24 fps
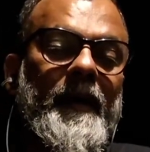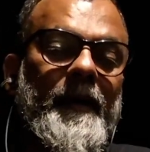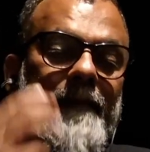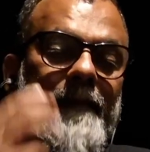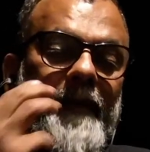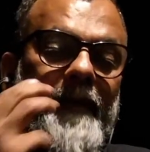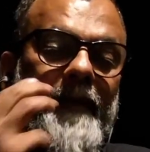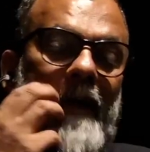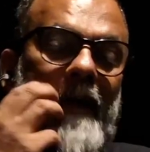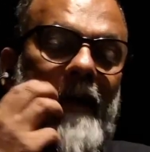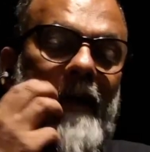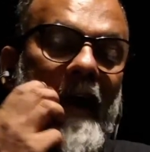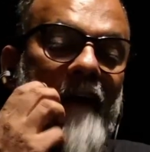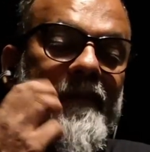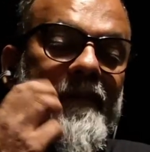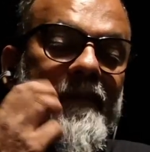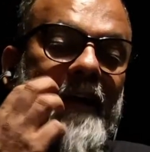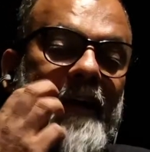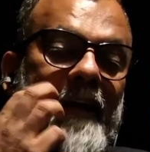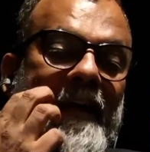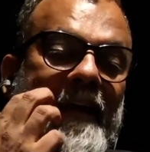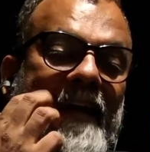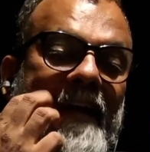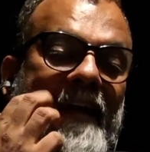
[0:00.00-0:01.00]
after
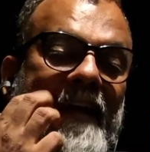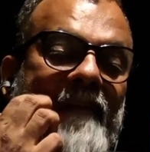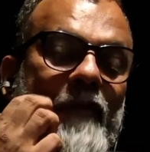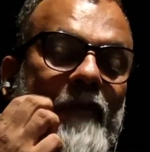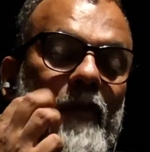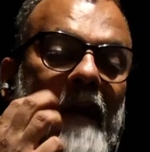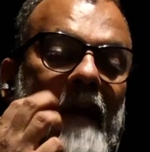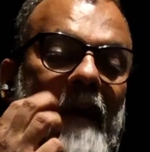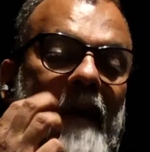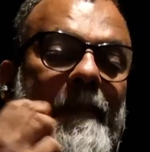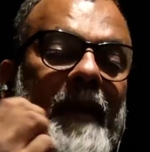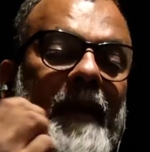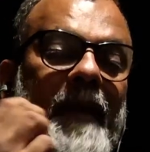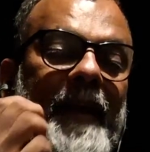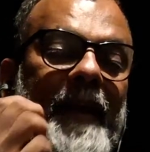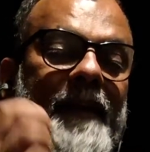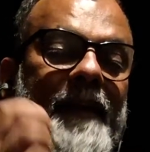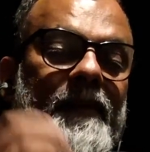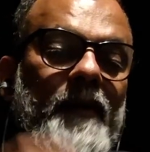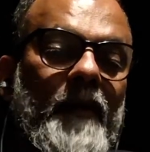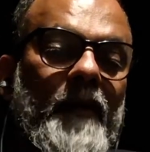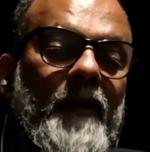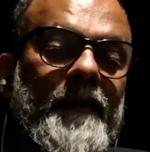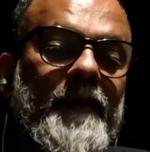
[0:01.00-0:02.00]
I give you the updates
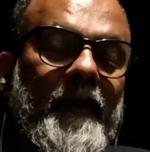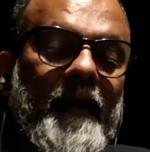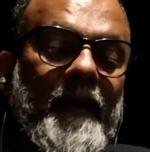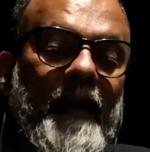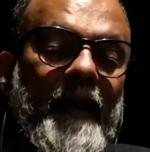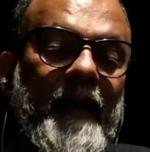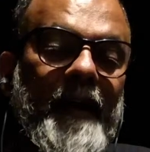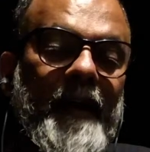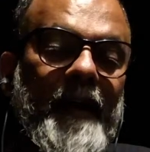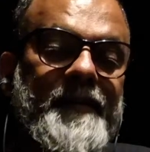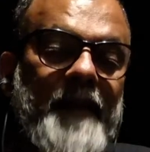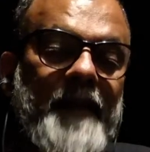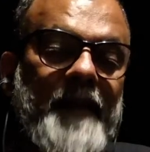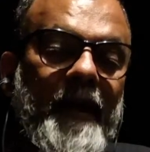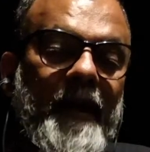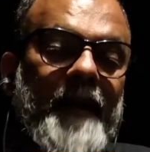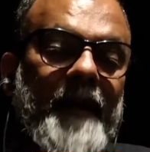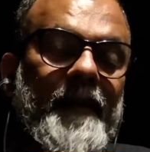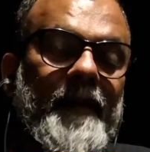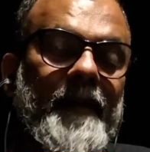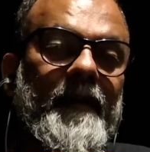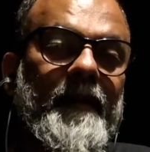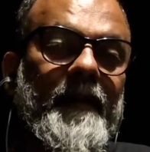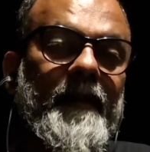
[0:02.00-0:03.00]
on the crash and
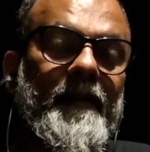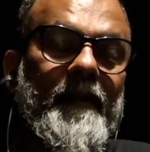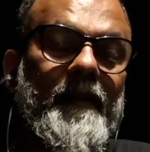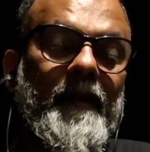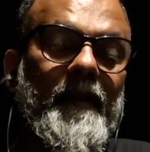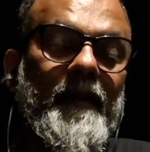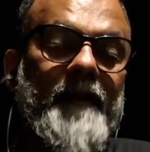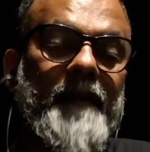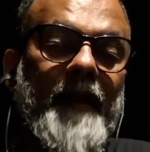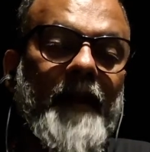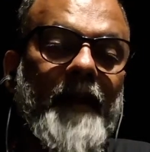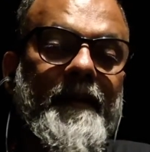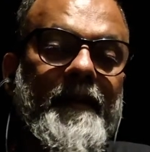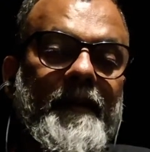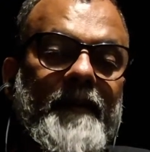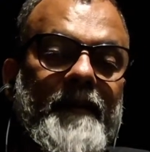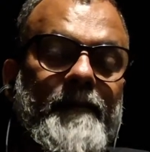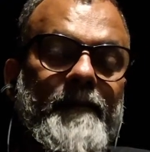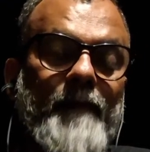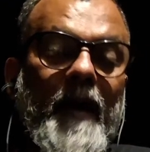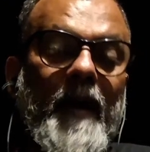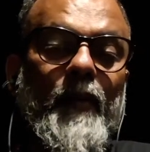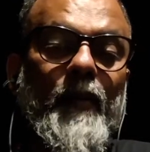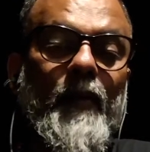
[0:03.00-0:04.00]
then Tejas
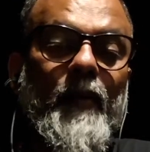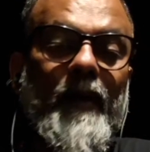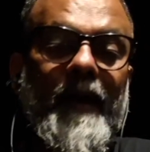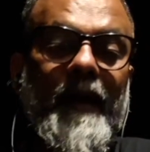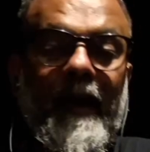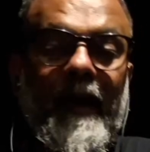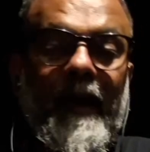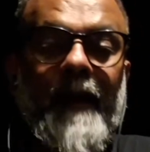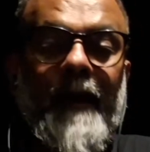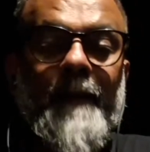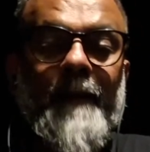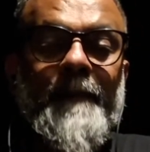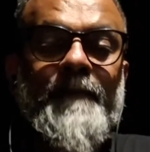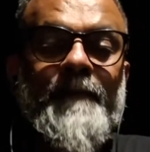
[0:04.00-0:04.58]
Mark 1A,